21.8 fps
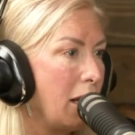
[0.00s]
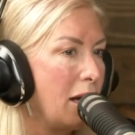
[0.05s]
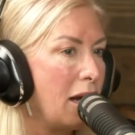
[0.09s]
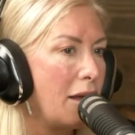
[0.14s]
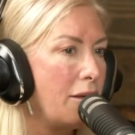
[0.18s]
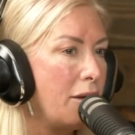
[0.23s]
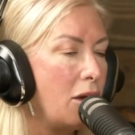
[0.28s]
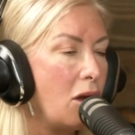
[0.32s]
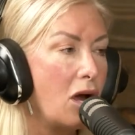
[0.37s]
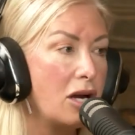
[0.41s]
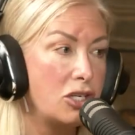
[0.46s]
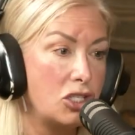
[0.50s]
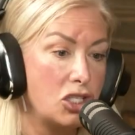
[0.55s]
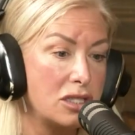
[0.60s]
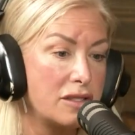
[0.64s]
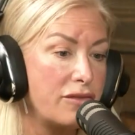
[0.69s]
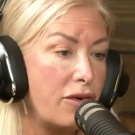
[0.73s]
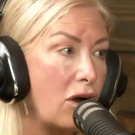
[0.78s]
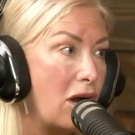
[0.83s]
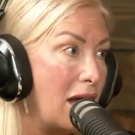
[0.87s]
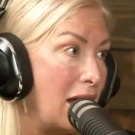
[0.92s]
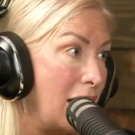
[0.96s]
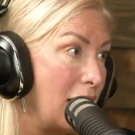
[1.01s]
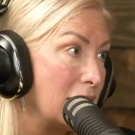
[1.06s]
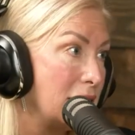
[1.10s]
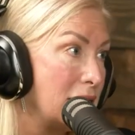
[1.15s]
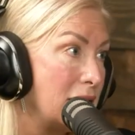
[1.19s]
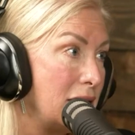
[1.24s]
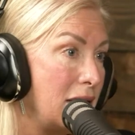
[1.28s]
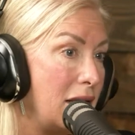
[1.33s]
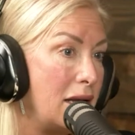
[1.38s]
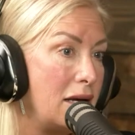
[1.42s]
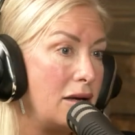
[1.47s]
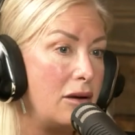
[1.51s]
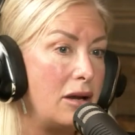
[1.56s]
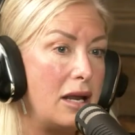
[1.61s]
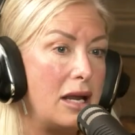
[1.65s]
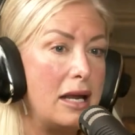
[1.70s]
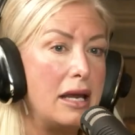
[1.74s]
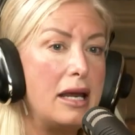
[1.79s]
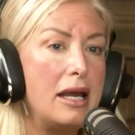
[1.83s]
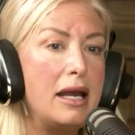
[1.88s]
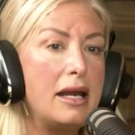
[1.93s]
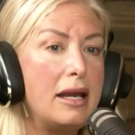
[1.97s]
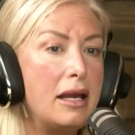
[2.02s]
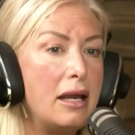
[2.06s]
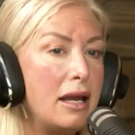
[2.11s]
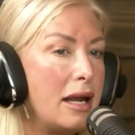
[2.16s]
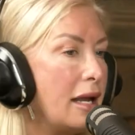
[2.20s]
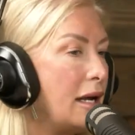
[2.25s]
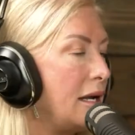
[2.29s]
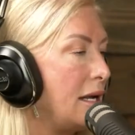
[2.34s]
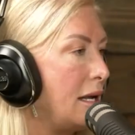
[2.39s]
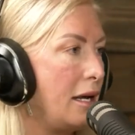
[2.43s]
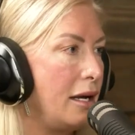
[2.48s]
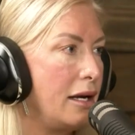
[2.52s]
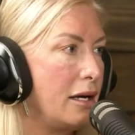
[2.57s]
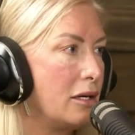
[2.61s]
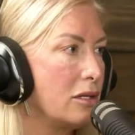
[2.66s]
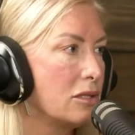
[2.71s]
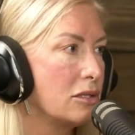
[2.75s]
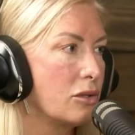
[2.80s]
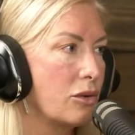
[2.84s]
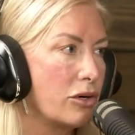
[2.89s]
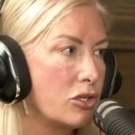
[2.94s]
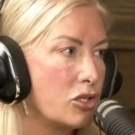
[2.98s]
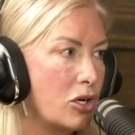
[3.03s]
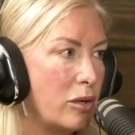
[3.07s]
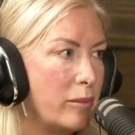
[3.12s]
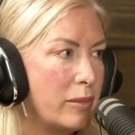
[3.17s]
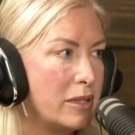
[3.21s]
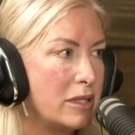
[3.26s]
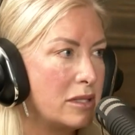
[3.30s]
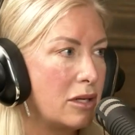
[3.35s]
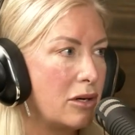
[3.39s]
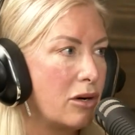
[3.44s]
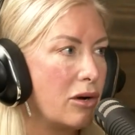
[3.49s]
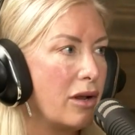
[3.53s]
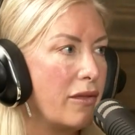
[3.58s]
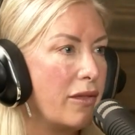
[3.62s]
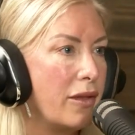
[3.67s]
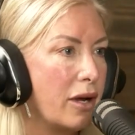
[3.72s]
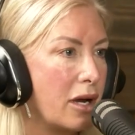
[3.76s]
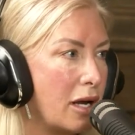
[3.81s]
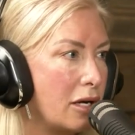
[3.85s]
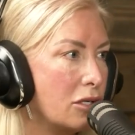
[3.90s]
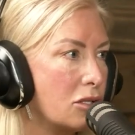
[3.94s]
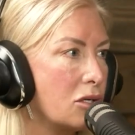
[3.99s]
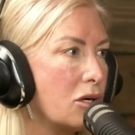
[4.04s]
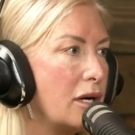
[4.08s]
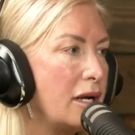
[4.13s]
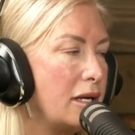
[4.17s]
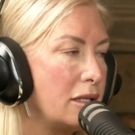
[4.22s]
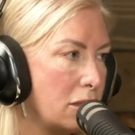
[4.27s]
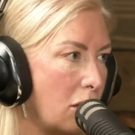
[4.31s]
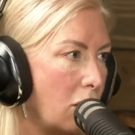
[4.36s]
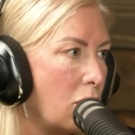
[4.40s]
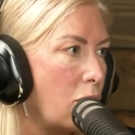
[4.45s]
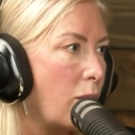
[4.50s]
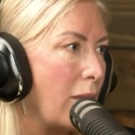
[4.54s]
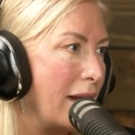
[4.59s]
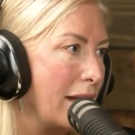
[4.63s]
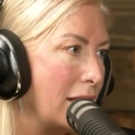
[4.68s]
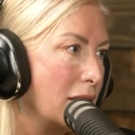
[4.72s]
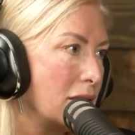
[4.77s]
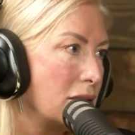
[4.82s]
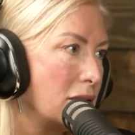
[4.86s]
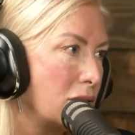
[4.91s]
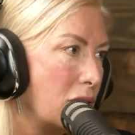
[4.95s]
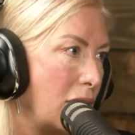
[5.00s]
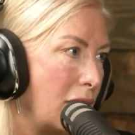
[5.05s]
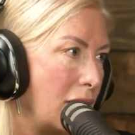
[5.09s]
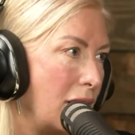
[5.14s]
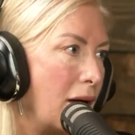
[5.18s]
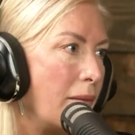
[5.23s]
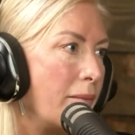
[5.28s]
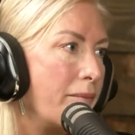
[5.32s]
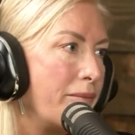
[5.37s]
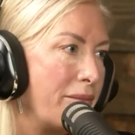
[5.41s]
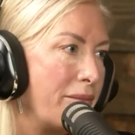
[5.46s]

And not just for us. Any eating disorder treatment center in the country is on a wait list right now.